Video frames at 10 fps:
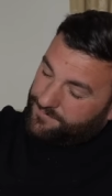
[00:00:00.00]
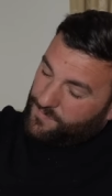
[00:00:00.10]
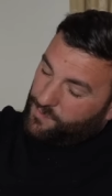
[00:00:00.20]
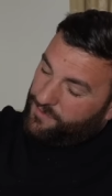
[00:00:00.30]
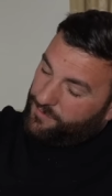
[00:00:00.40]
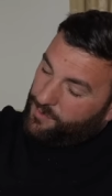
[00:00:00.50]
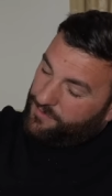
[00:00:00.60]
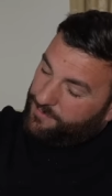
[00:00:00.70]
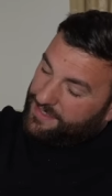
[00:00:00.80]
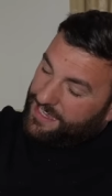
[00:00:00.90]
with
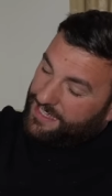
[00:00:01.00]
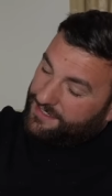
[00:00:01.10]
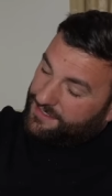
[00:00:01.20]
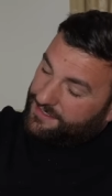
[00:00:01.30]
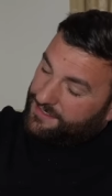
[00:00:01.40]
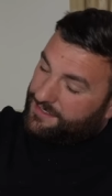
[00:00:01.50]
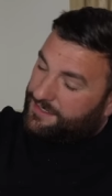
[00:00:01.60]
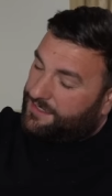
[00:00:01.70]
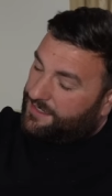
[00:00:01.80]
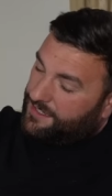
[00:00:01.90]
with me dad,
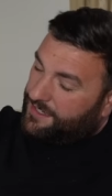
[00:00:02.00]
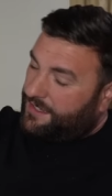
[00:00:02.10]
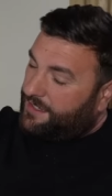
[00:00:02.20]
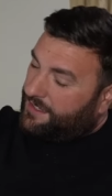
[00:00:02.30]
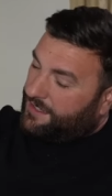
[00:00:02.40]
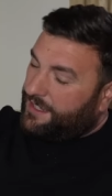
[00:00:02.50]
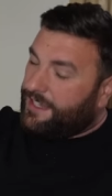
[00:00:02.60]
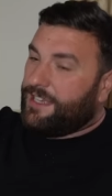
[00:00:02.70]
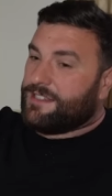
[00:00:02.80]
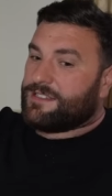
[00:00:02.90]
he
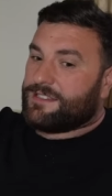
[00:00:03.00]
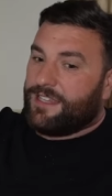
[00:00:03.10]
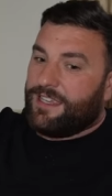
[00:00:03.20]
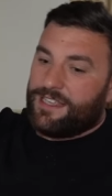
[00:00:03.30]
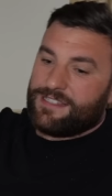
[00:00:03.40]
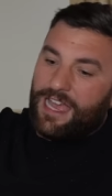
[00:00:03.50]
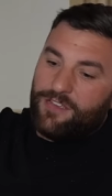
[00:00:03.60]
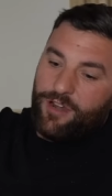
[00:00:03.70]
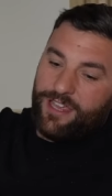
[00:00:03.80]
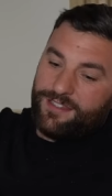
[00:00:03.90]
gets he gets high
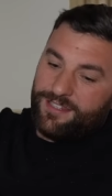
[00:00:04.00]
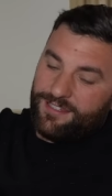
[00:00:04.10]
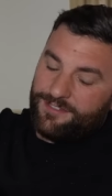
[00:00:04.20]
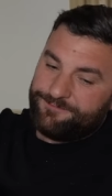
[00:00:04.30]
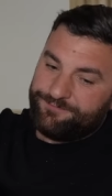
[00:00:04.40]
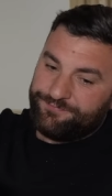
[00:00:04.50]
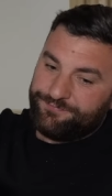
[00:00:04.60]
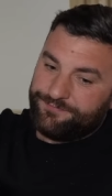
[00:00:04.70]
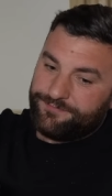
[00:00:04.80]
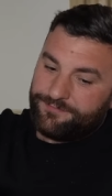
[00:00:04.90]
rate
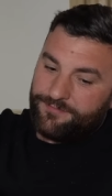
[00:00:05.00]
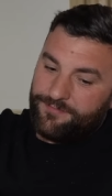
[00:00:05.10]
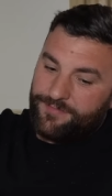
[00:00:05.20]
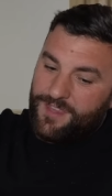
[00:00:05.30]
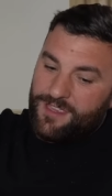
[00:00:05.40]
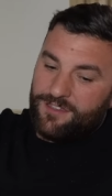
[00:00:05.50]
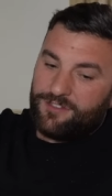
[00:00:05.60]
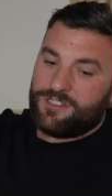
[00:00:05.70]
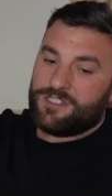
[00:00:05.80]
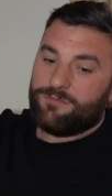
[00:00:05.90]

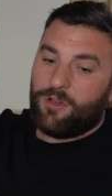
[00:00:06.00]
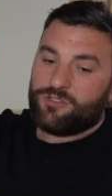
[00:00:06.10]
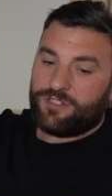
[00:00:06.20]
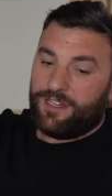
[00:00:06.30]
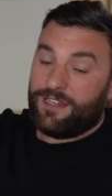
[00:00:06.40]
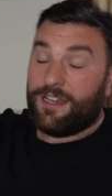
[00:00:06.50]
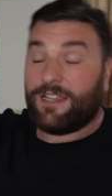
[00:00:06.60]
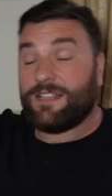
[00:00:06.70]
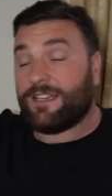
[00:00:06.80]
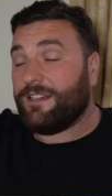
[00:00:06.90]
because he's emotionally
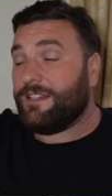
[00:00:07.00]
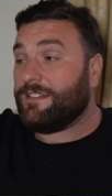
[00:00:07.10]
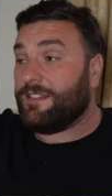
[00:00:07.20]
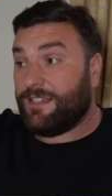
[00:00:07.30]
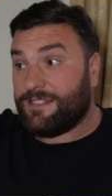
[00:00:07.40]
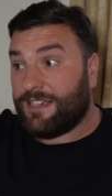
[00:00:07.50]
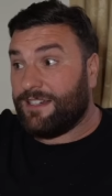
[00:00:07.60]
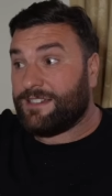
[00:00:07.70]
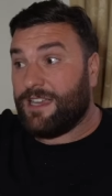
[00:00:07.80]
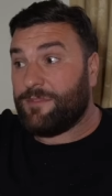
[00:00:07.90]
exactly
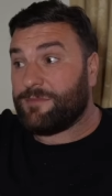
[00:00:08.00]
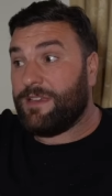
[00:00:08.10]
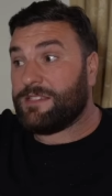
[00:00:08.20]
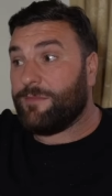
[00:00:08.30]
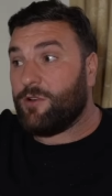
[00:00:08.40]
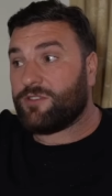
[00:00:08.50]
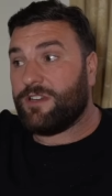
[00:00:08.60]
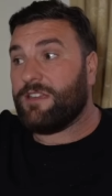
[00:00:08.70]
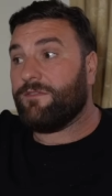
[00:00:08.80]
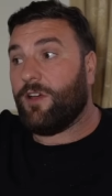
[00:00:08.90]
exactly the same as me. He's
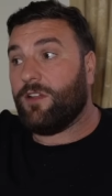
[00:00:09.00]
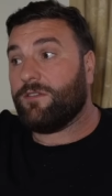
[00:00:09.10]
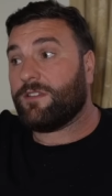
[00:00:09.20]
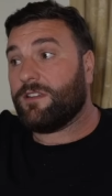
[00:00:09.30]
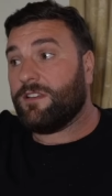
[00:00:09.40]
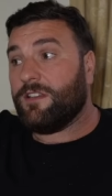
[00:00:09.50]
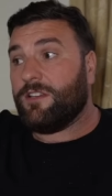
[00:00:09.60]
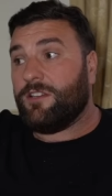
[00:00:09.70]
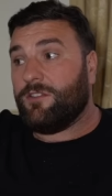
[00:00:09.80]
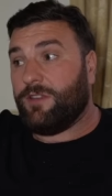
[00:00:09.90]
emotionally involved
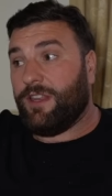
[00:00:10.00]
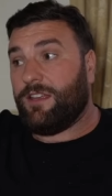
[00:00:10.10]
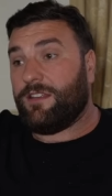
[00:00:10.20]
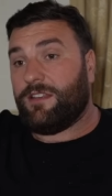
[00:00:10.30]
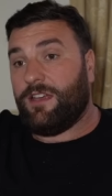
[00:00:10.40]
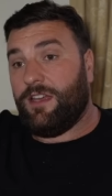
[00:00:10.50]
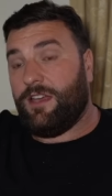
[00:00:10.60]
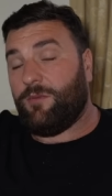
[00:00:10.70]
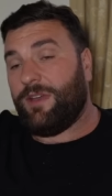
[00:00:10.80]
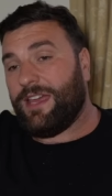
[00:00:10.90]
with it.
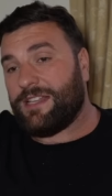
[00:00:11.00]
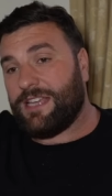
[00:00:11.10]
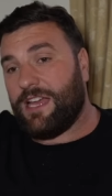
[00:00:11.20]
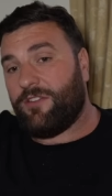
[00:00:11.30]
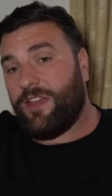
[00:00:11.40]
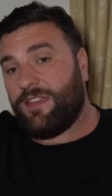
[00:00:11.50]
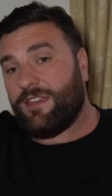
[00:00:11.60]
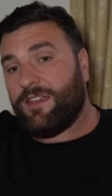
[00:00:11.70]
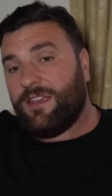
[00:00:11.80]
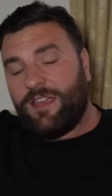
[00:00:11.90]
Uh, and when he gets irate,
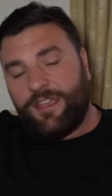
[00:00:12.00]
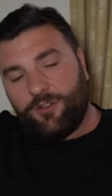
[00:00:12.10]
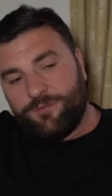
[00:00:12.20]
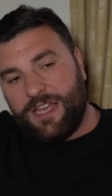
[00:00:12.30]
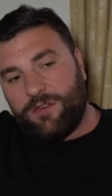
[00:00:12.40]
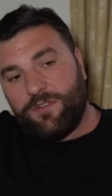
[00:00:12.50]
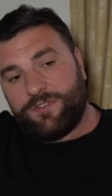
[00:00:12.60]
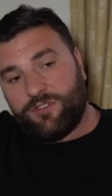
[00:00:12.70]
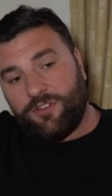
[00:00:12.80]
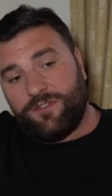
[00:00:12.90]
he comes out with
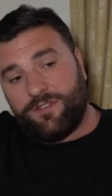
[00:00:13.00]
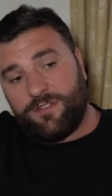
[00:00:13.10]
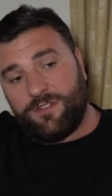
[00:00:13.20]
stuff.